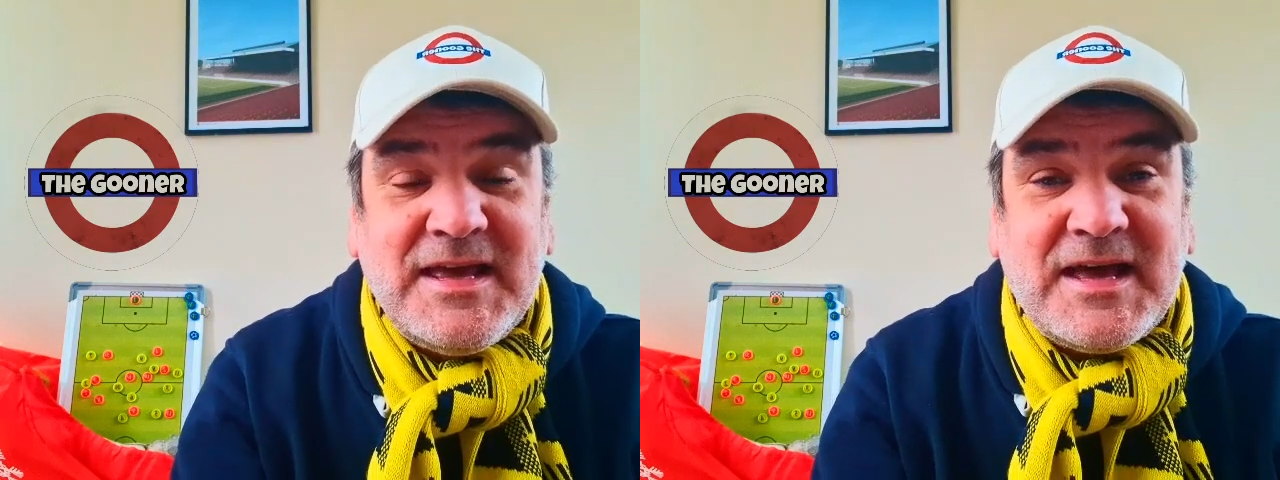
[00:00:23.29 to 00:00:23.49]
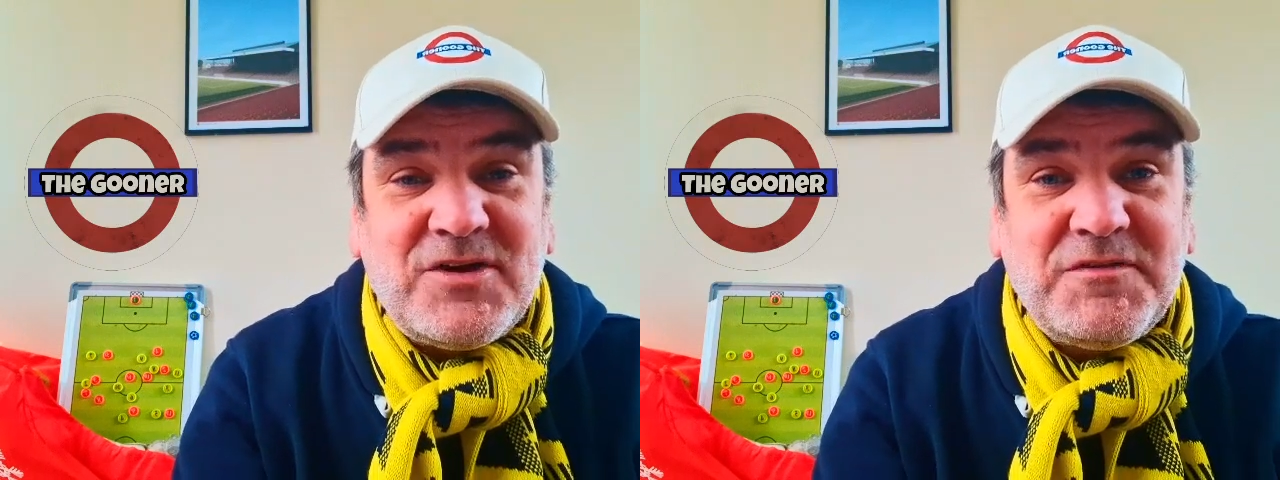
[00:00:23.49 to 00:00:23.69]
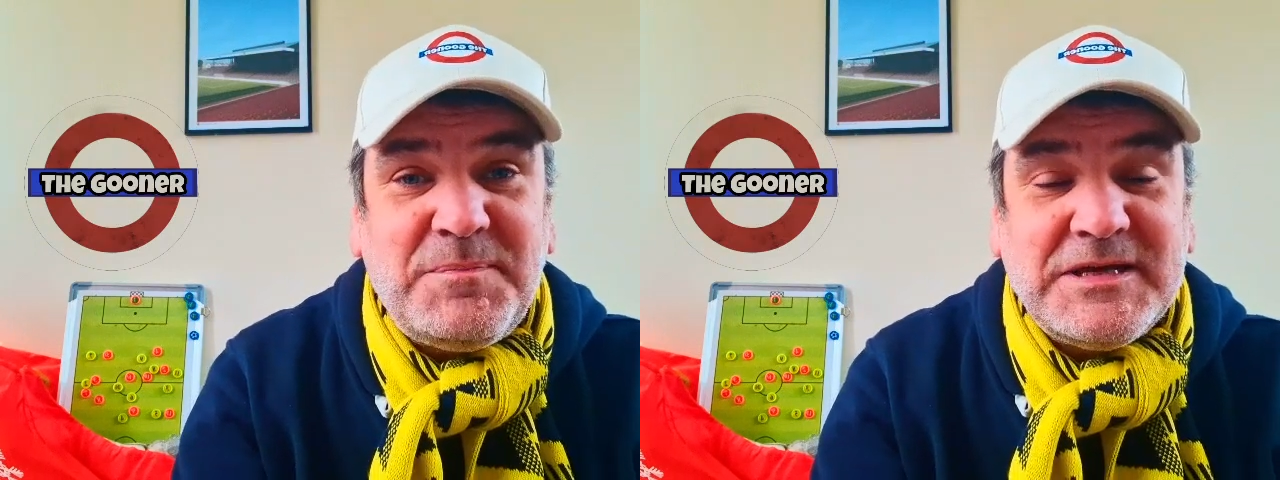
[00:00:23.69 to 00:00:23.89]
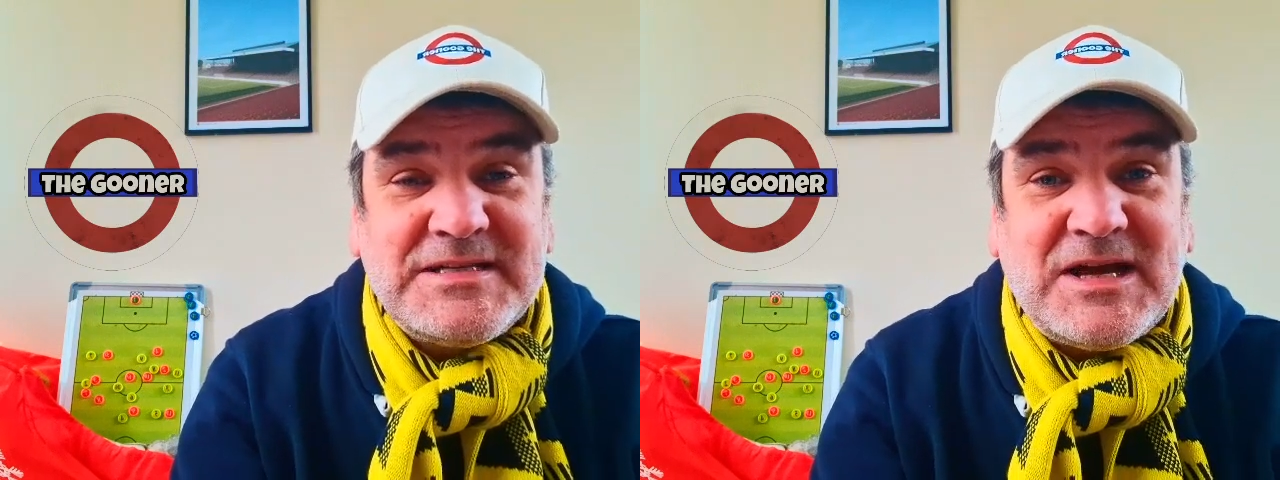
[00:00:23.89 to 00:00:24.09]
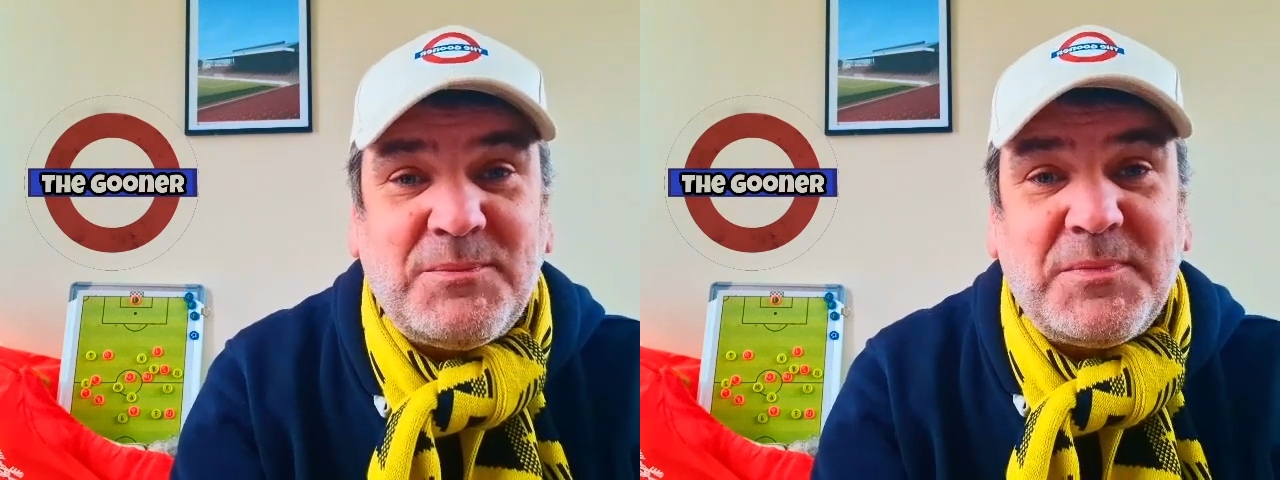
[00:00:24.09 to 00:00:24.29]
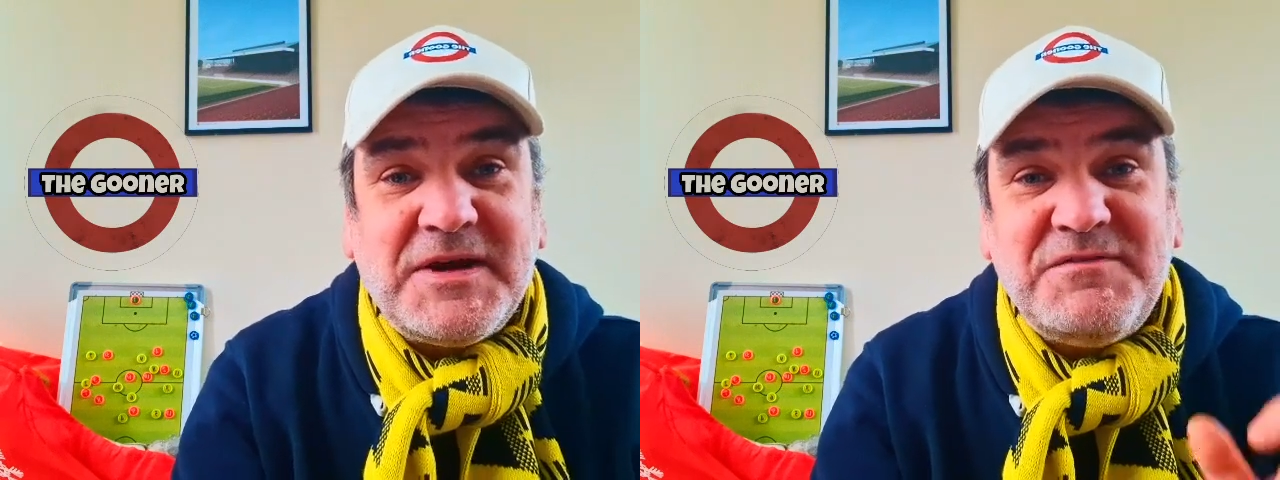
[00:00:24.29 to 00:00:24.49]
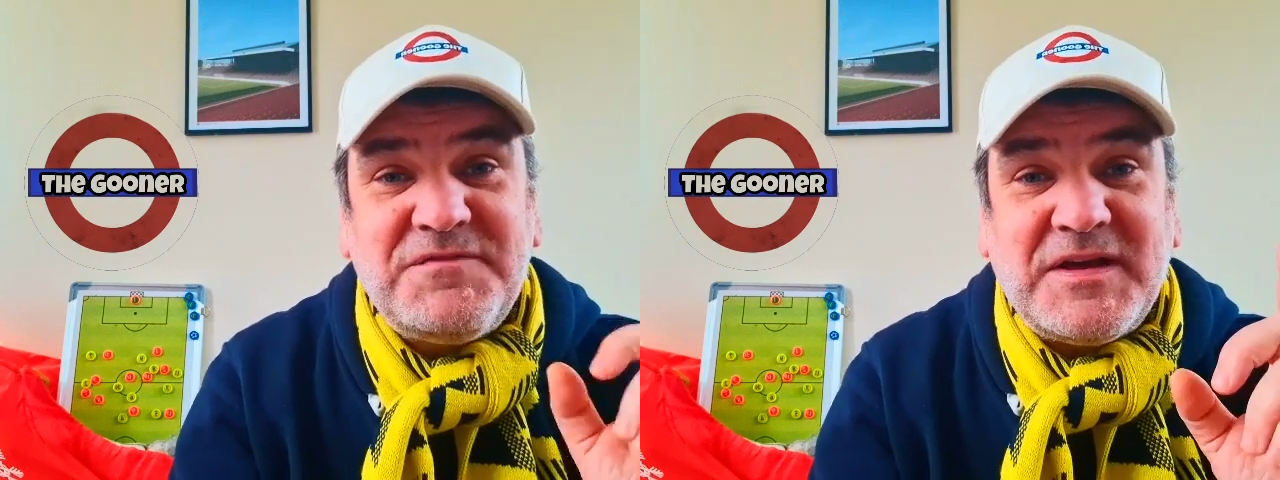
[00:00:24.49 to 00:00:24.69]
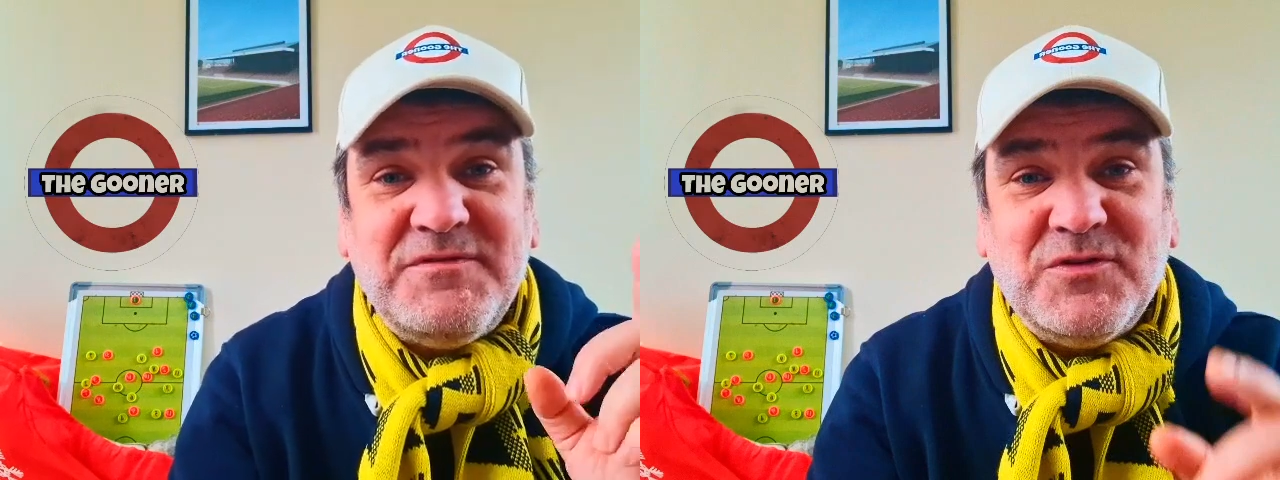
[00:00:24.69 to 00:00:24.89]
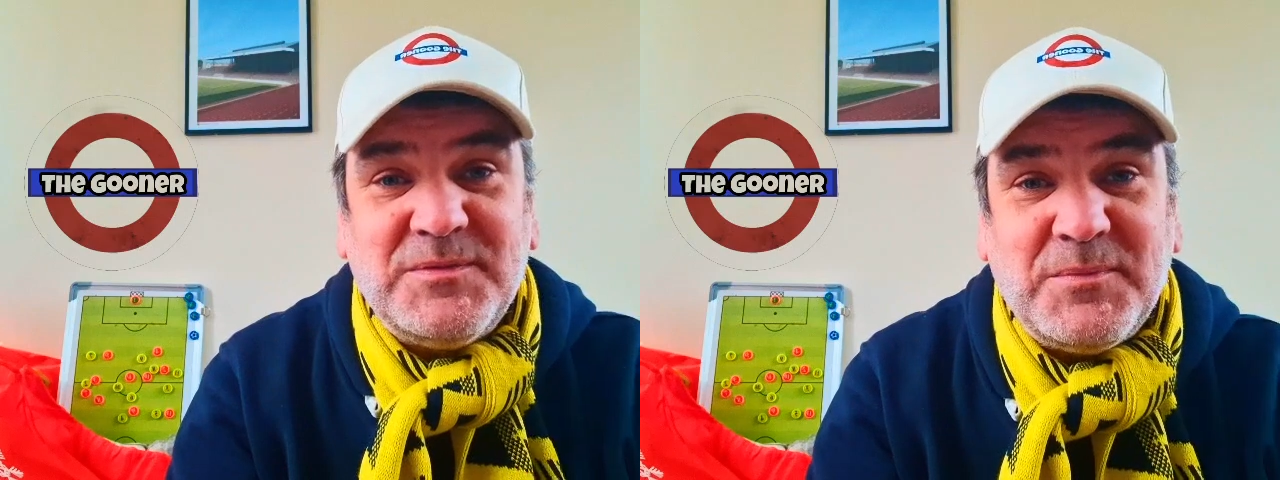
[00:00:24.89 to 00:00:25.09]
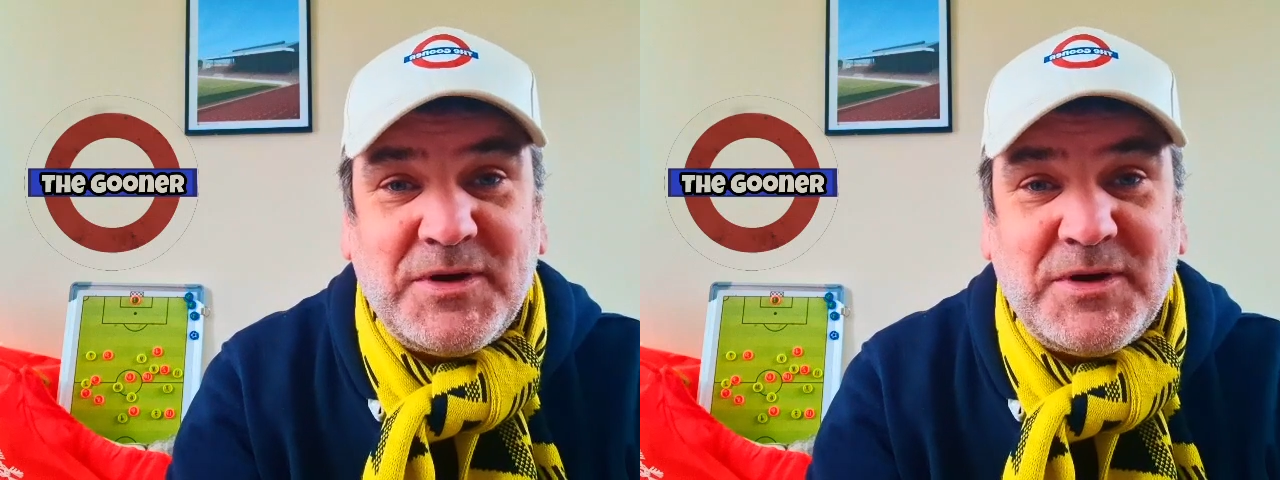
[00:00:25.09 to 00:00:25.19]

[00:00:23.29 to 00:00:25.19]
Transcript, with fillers: And I've picked out my favourite,